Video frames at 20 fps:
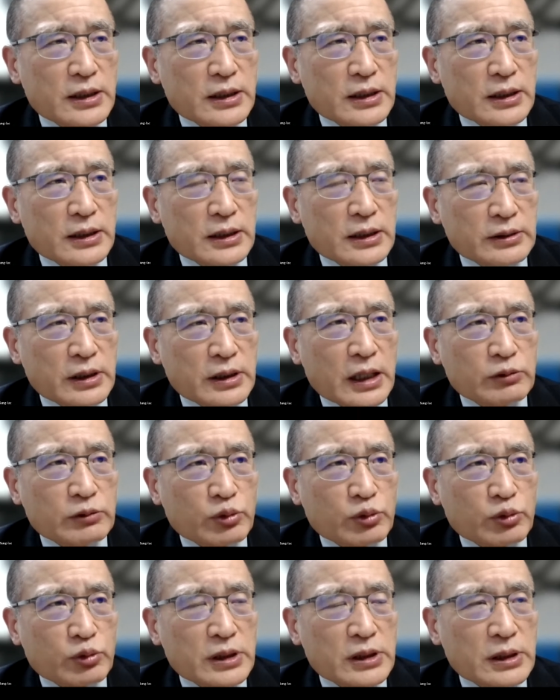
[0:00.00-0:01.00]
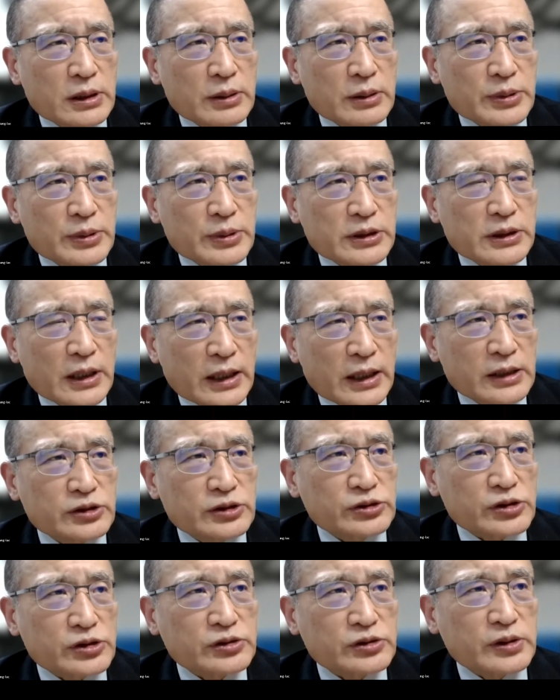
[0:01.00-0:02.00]
that will be a
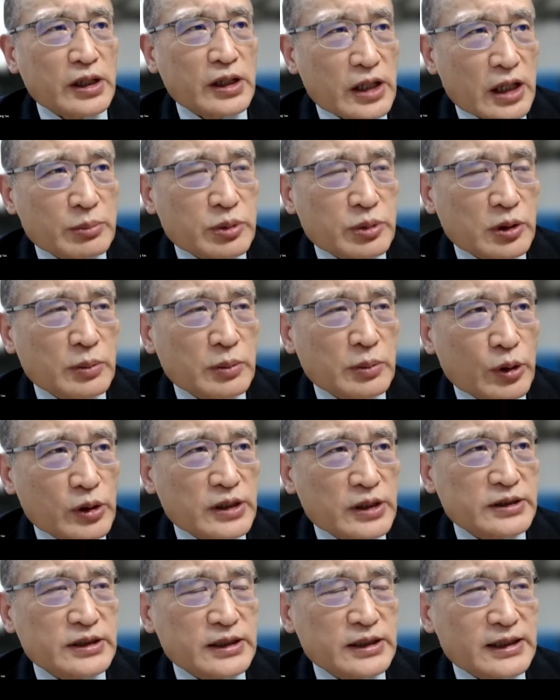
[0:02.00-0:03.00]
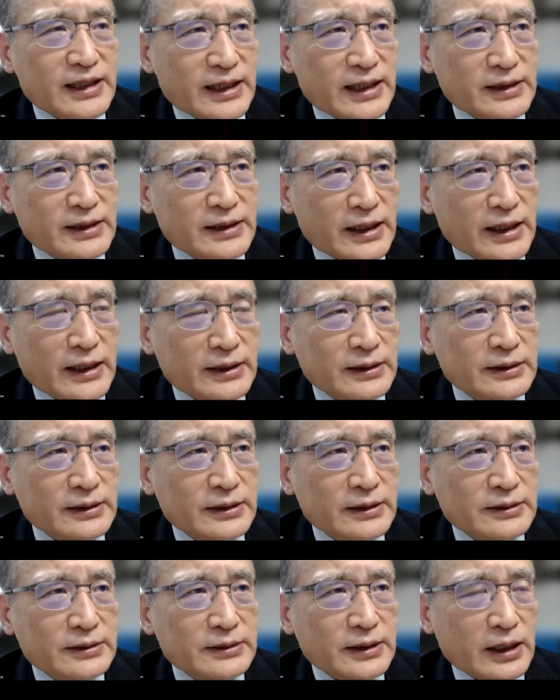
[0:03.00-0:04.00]
sustainable policy guideline
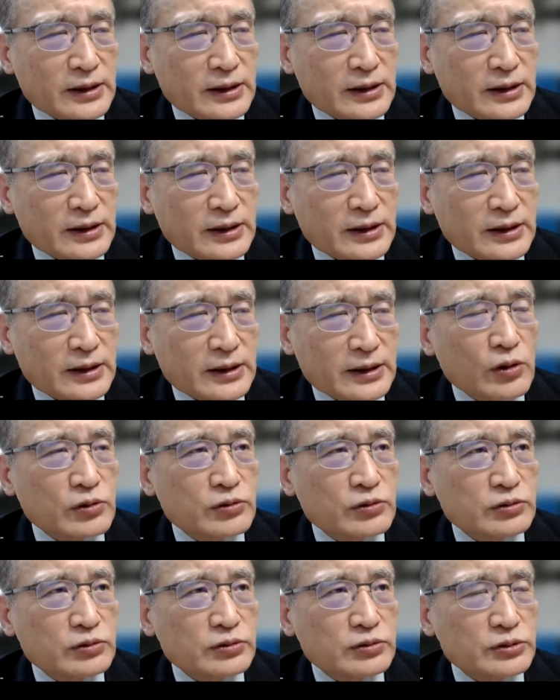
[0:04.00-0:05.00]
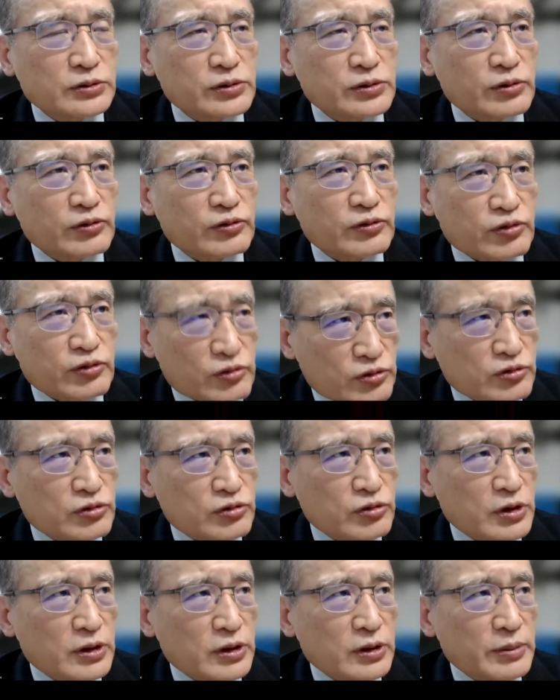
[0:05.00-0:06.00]
that can go
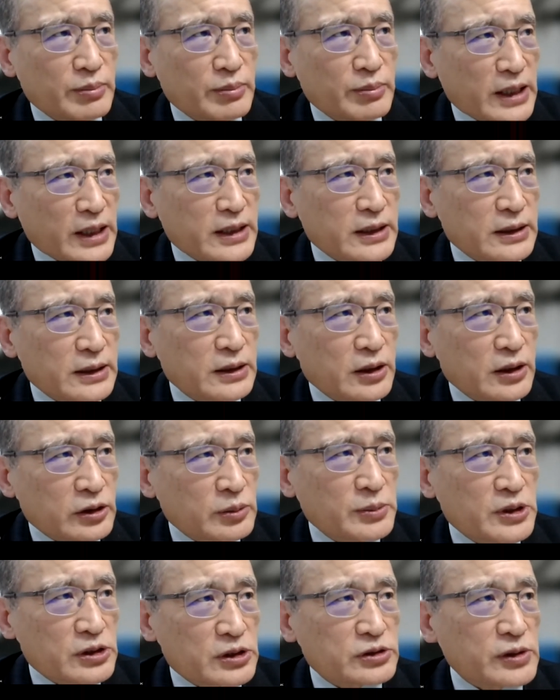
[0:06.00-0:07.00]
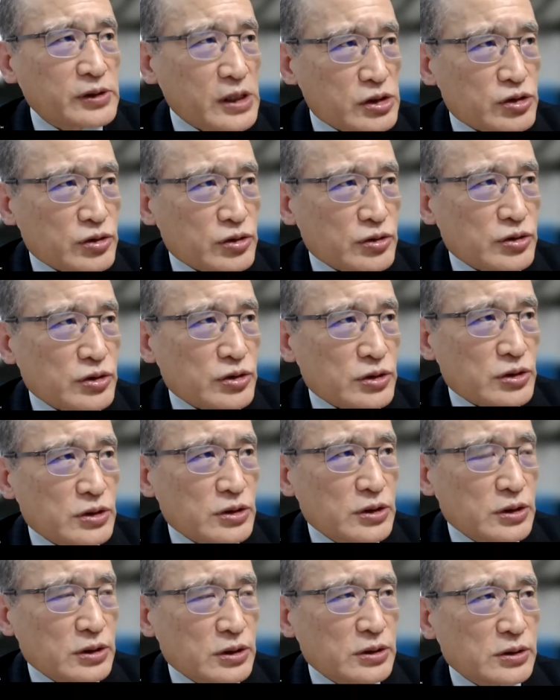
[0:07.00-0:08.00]
through many administrations
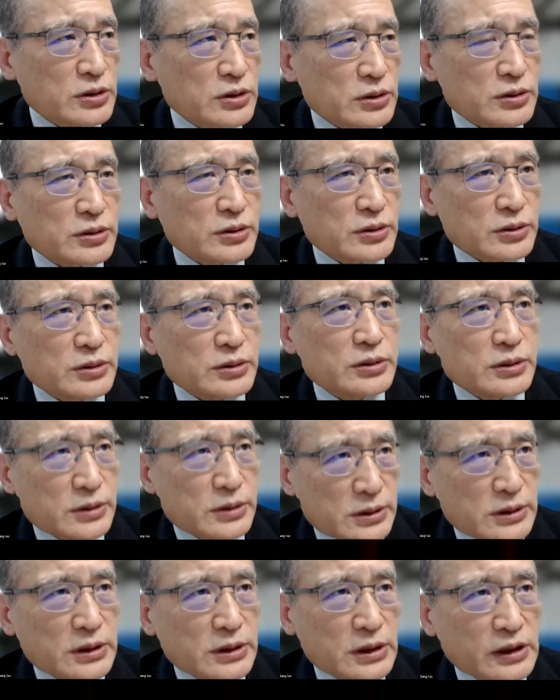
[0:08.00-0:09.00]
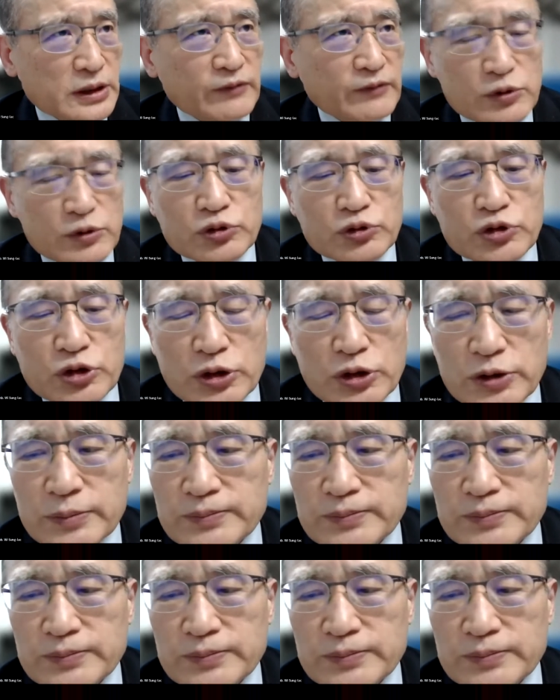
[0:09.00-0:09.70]
uh, in the future.